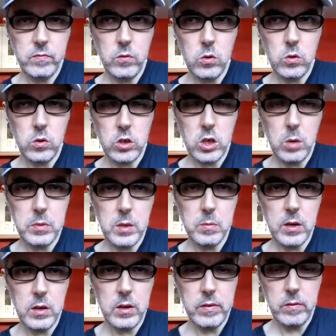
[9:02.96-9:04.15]
photoshopped them
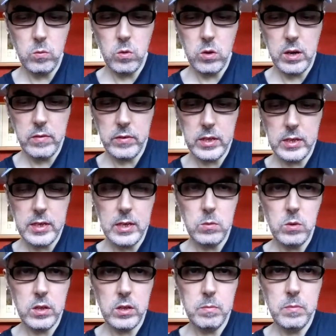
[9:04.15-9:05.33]
or whatever they did
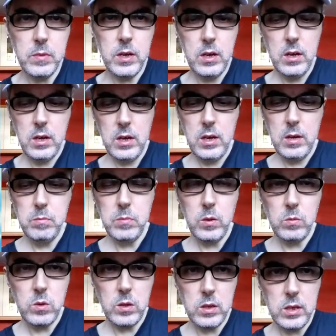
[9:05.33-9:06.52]
with them.
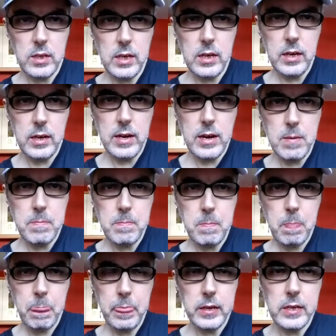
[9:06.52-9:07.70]
But they did
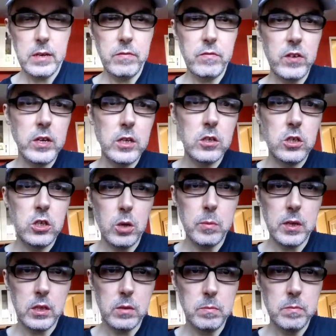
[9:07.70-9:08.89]
a very good job
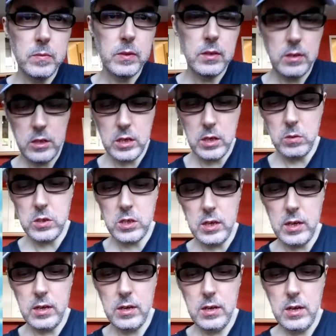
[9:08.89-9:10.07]
on them, shall we
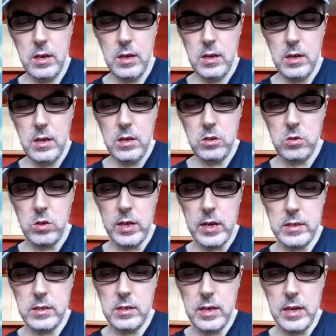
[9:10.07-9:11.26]
say. So
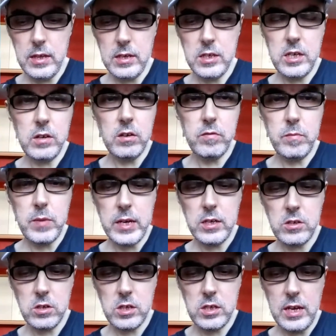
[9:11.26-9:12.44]
that's The Secret of My
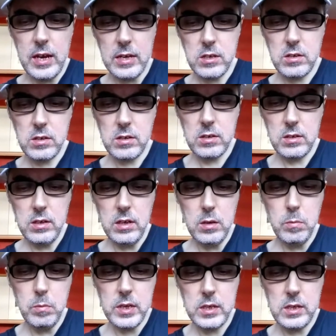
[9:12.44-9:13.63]
Success at
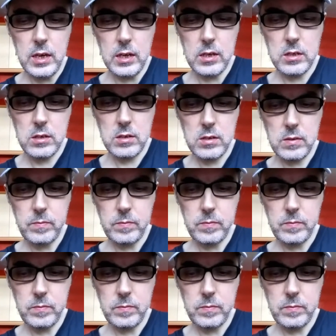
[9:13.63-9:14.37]
number 6.